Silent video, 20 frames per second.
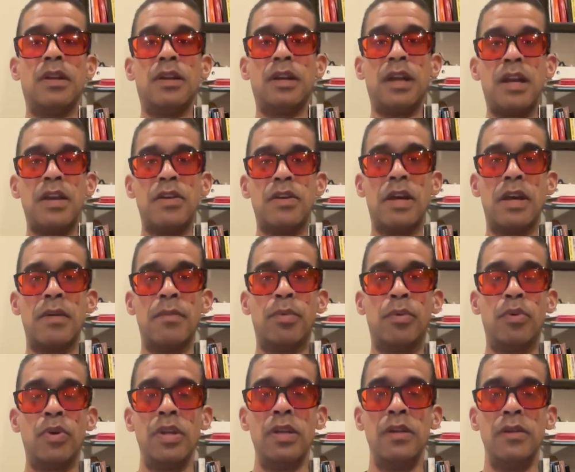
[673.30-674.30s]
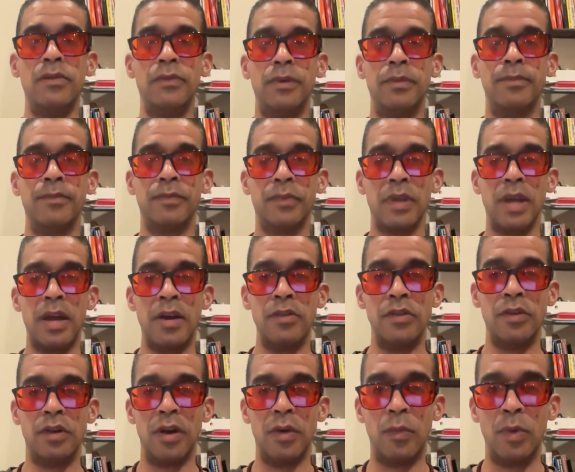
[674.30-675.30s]
and you kind of breathe, kind
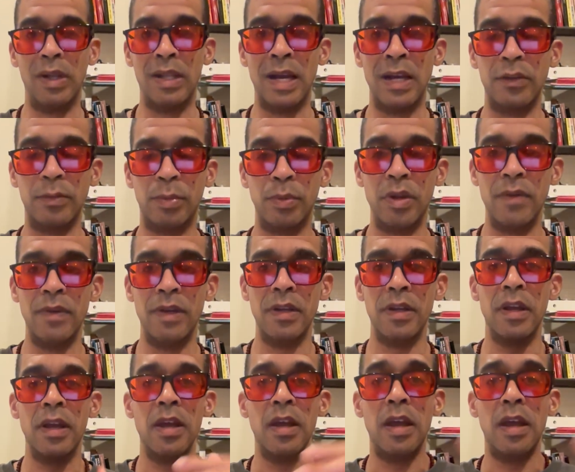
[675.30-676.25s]
of relaxed breathing.